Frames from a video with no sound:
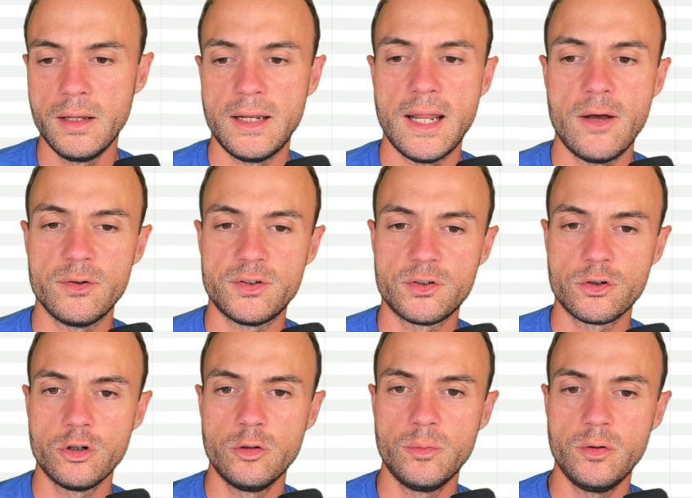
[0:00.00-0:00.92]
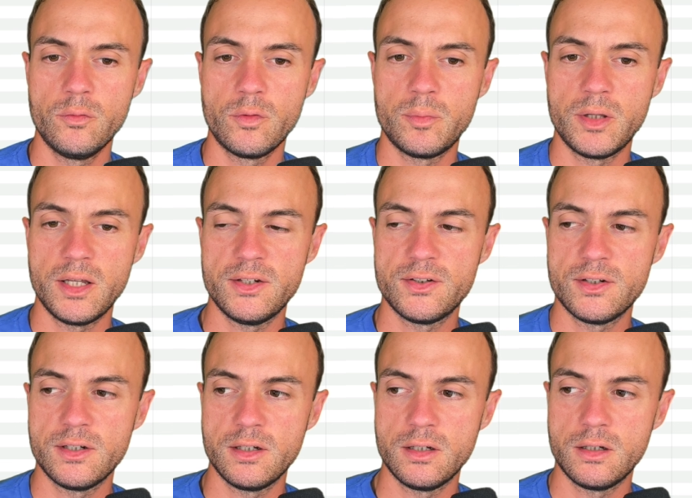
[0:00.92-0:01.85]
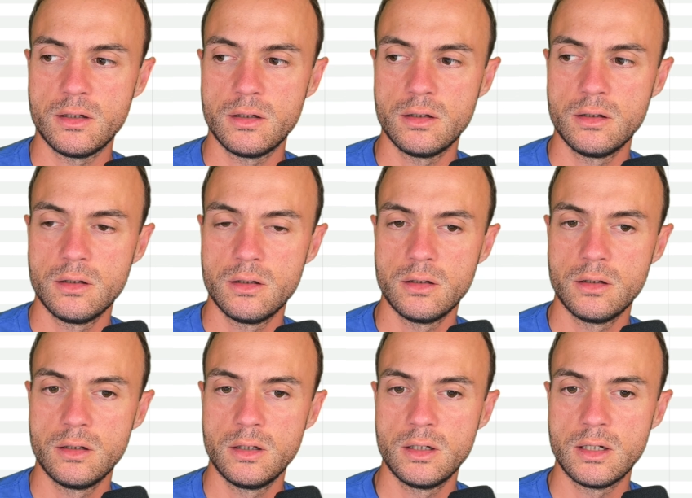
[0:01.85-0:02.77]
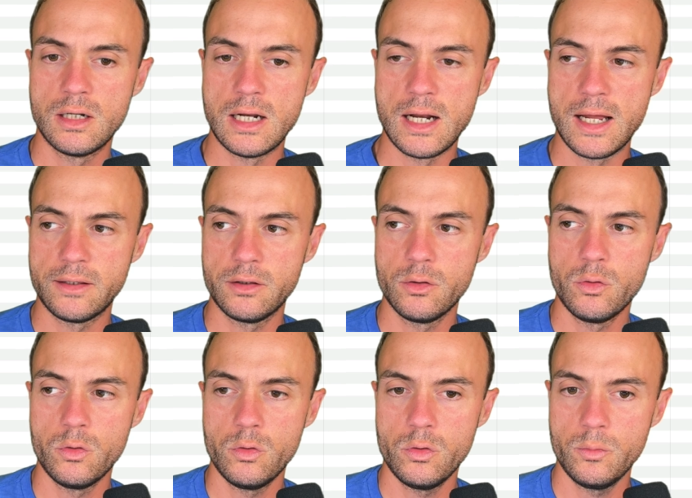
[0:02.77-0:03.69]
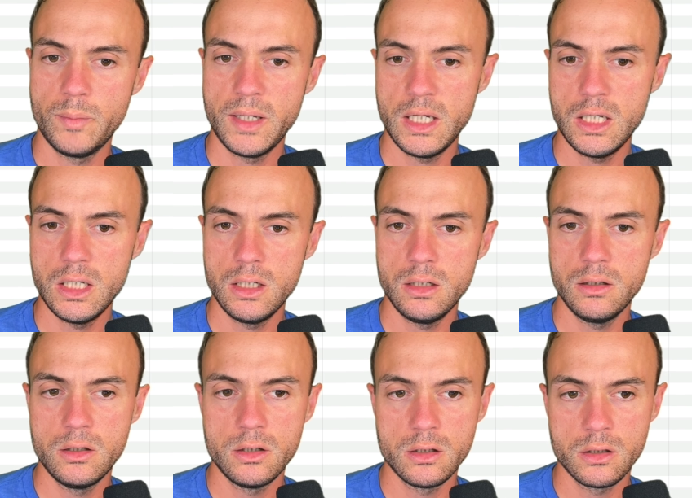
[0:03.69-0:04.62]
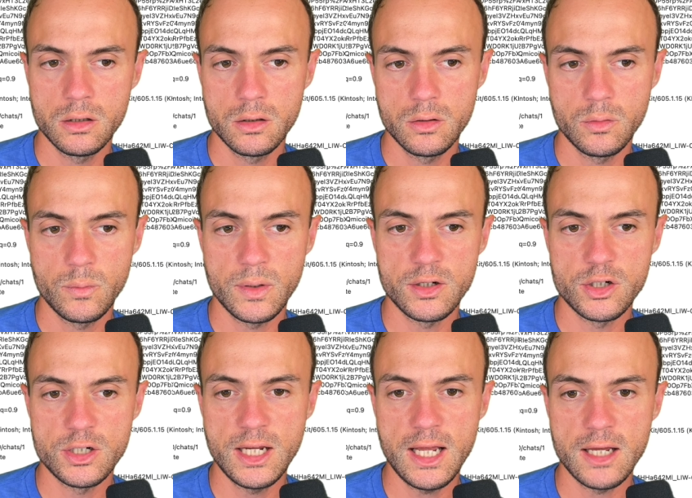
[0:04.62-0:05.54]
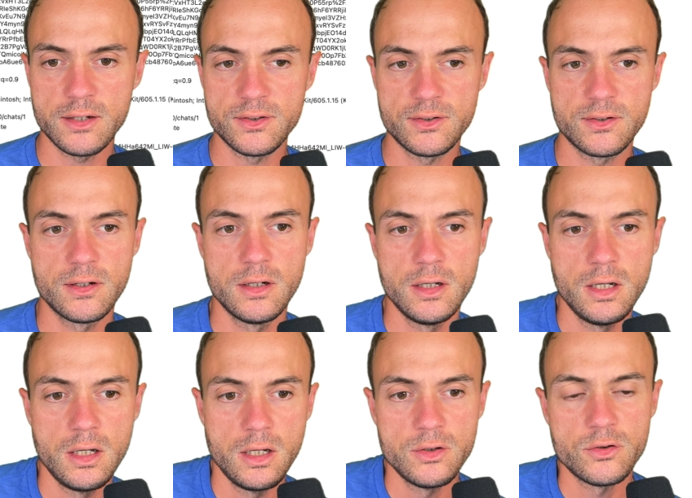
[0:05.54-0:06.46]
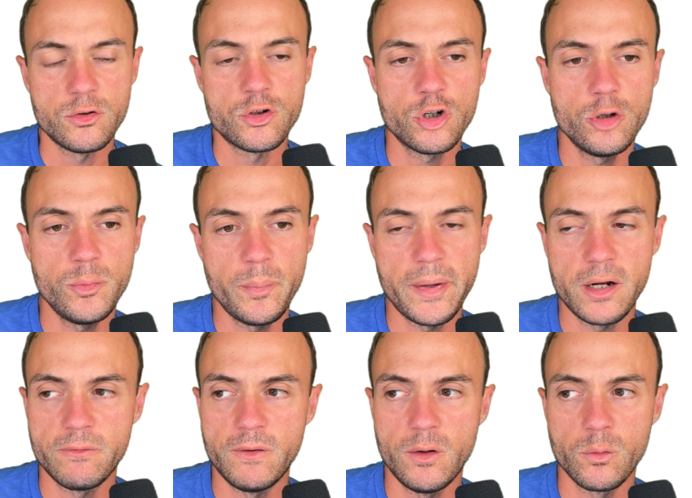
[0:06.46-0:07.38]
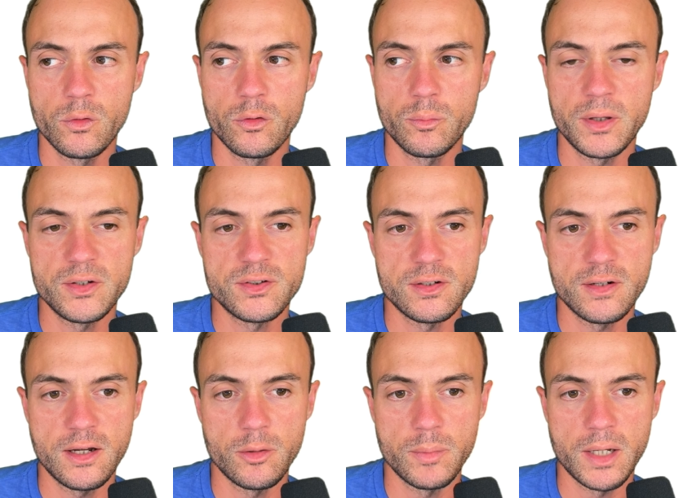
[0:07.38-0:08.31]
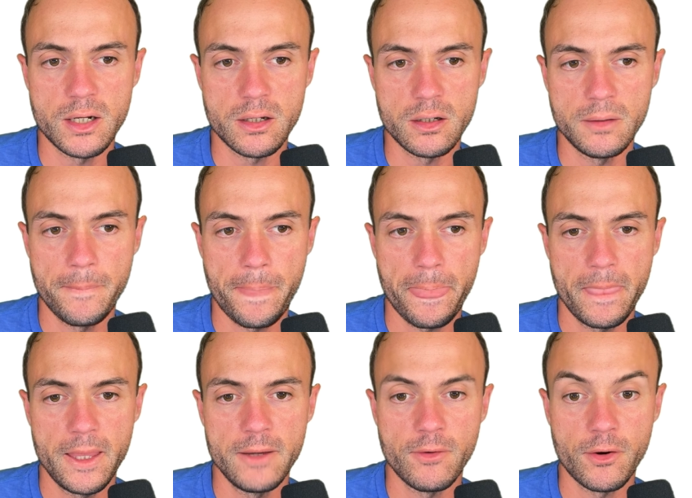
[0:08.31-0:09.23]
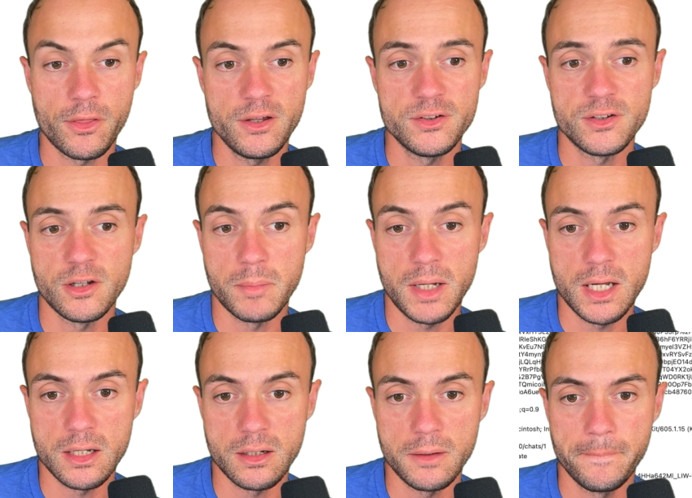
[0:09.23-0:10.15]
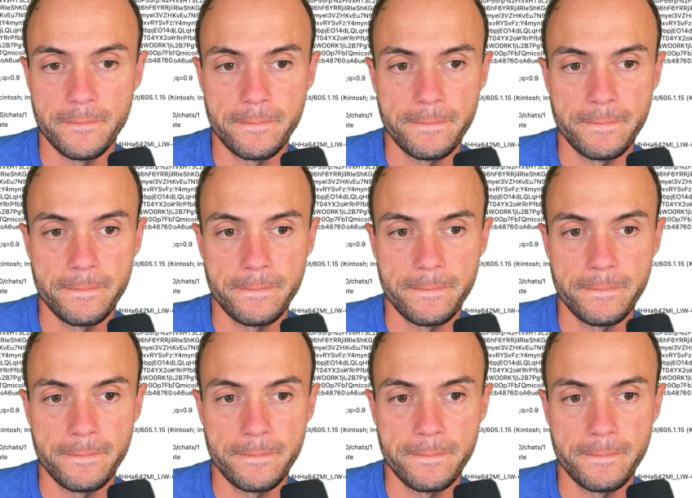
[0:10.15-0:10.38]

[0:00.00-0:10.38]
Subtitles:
Now is Turbo replacing not the whole page? We can test. So Turbo by default will replace the entire body. If our thing's in the body...